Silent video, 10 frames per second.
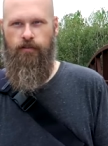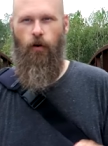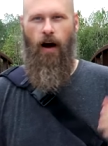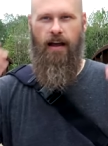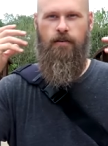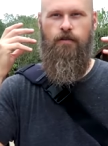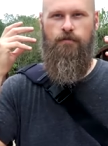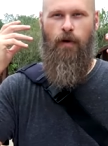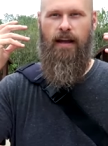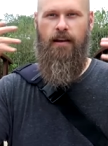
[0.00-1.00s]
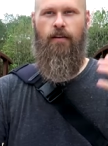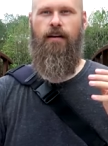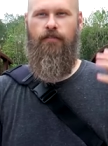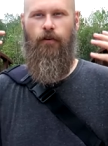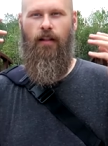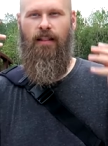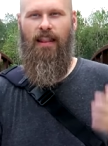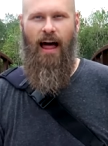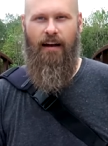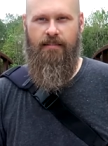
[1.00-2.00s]
So I use my hearing for a
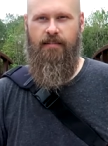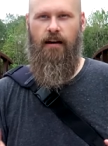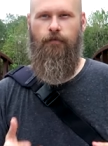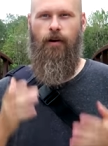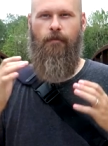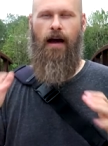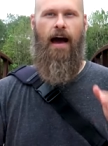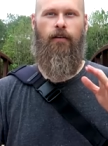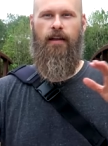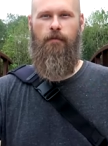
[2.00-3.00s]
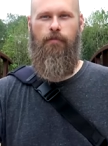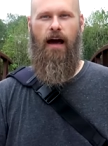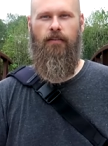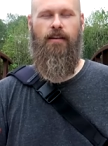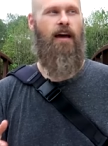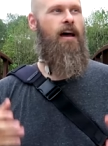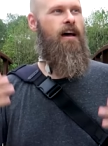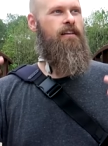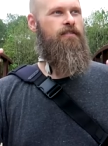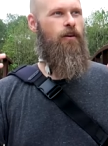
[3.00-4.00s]
lot of stuff when I'm out and about.
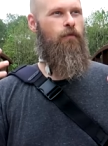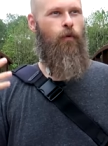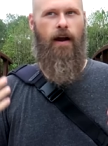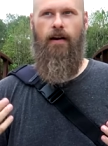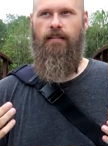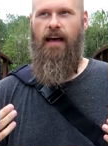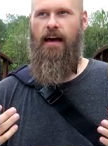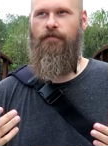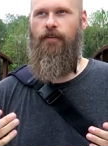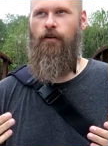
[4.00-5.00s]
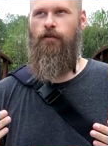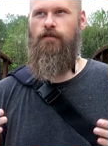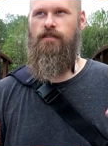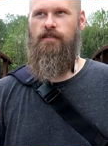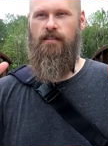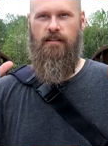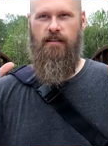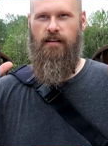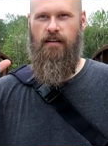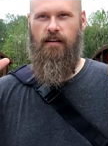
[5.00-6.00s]
So wearing the headphones
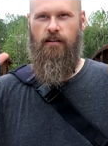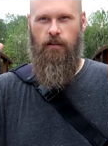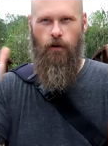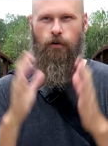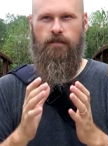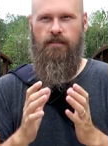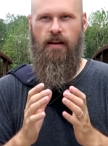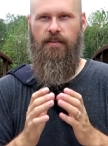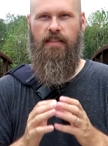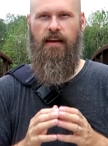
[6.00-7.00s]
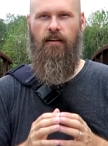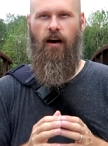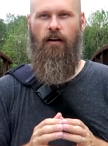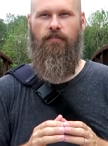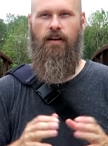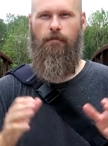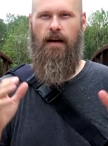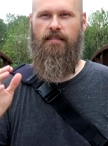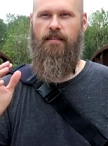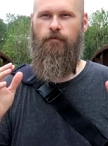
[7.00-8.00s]
closes everything off. It
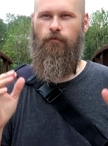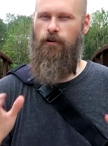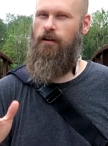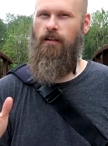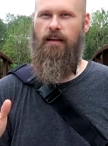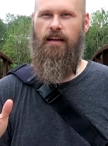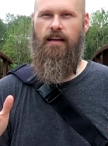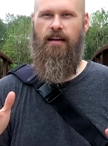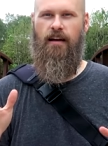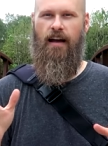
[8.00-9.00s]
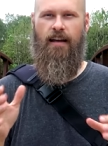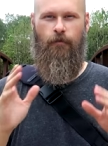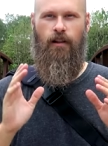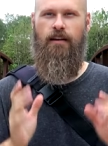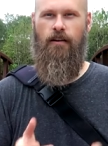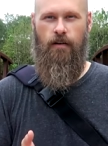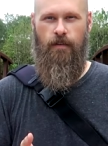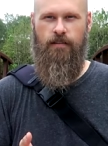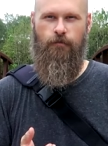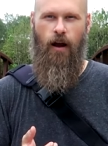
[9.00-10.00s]
makes it really, I get really
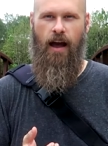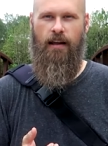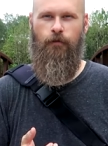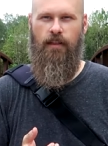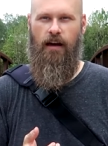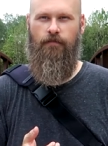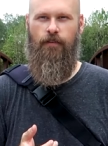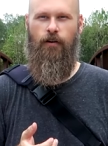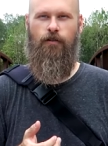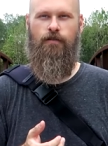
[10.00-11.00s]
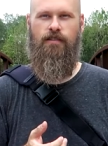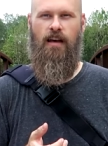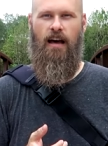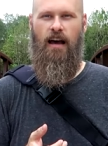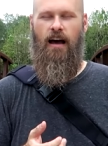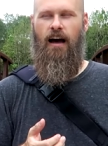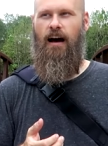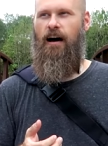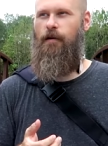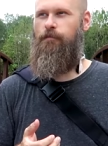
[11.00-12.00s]
nervous riding with headphones.
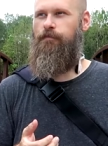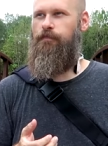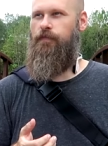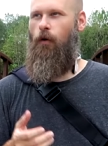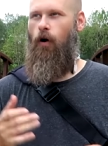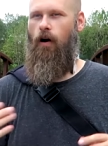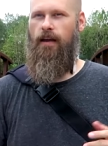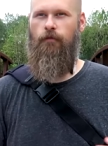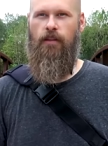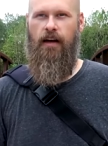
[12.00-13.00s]
Walking